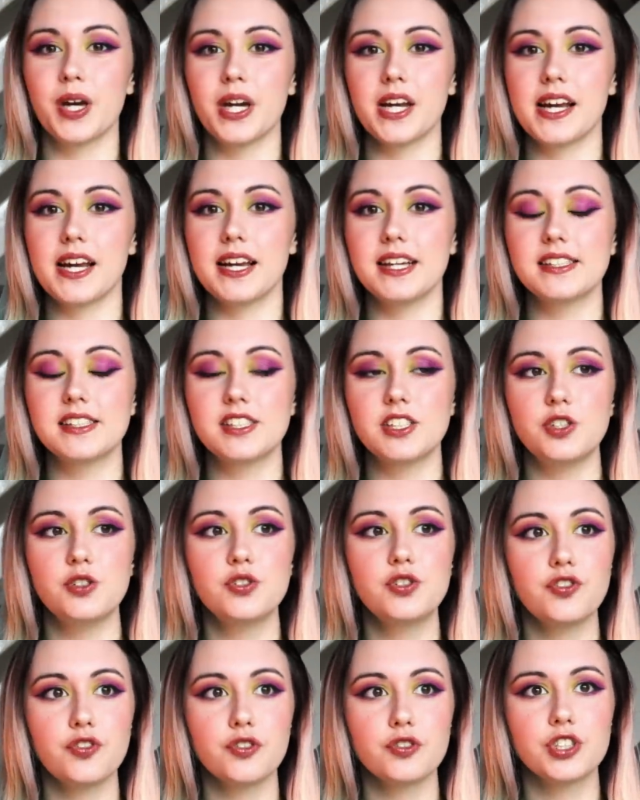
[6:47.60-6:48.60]
But it's
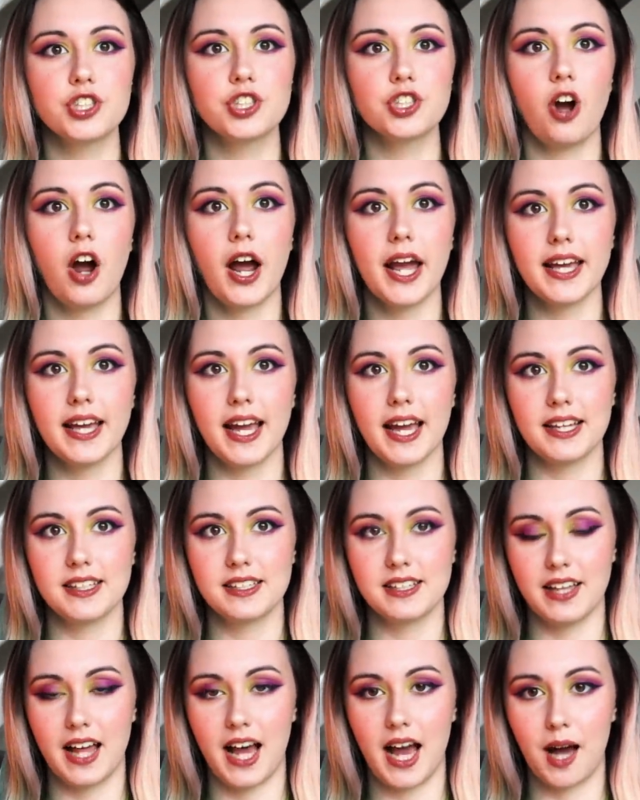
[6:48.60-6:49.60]
useful to try and get
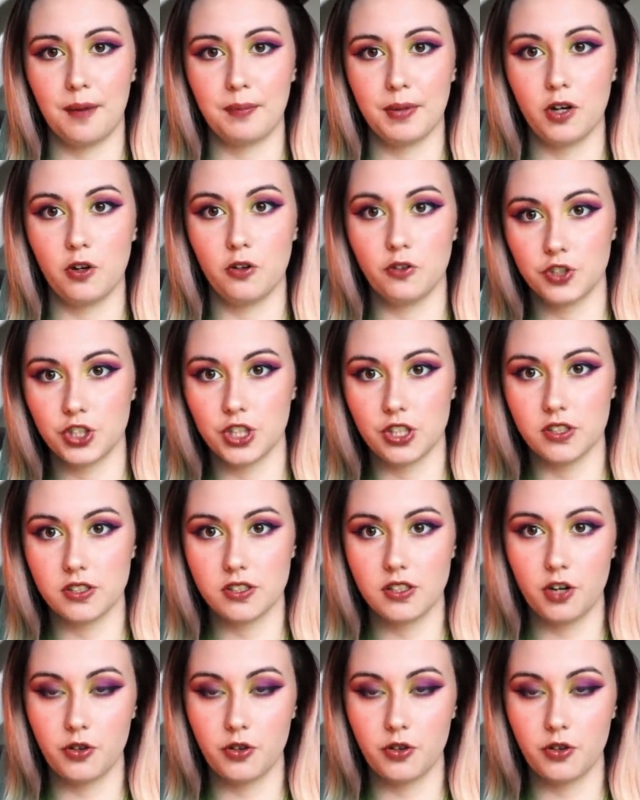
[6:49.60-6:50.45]
into the habit of just,